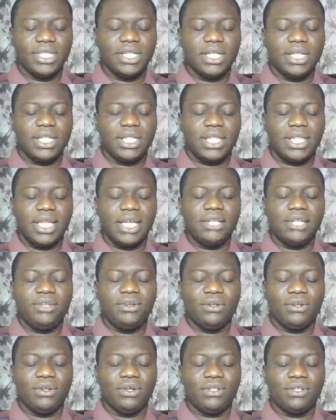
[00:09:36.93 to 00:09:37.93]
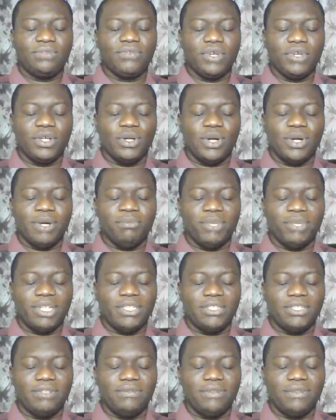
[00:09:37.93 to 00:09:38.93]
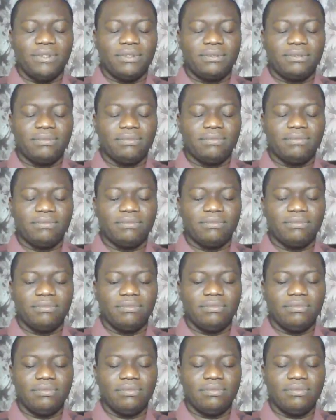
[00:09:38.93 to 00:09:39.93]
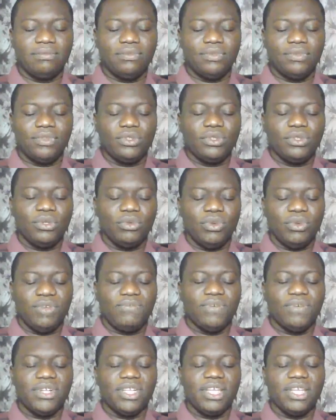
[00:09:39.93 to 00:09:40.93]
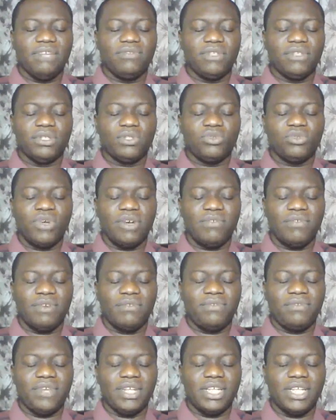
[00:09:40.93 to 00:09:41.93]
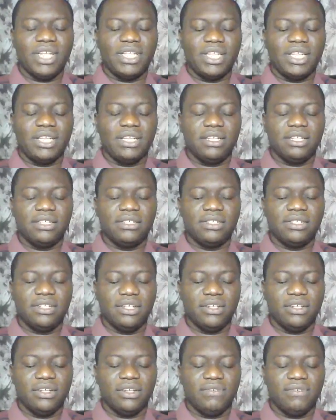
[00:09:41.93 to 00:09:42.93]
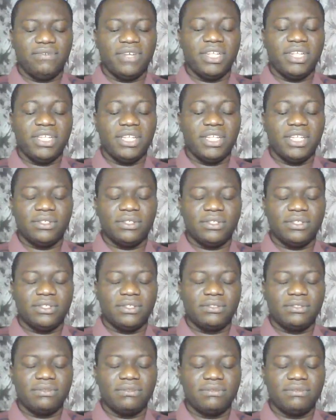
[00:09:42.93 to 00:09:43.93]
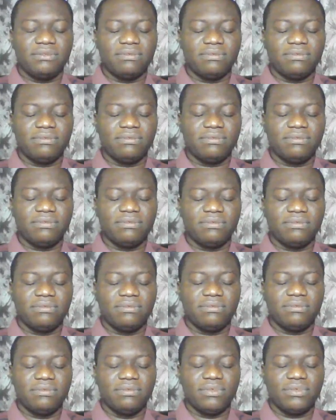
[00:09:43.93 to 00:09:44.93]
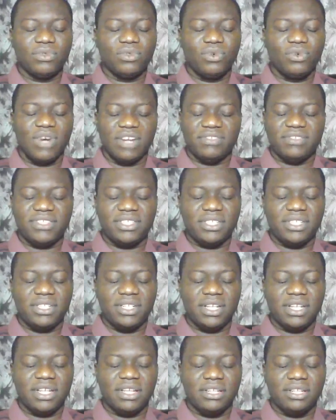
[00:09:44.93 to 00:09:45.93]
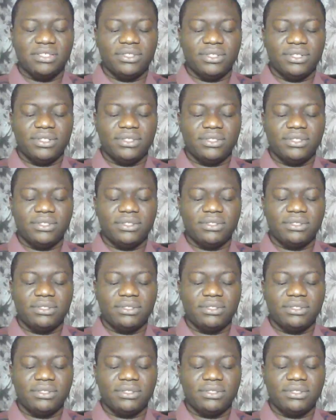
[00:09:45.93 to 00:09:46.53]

Thank You, Lord, for Your merciful. We forgive those who have offended us, who have sinned against us.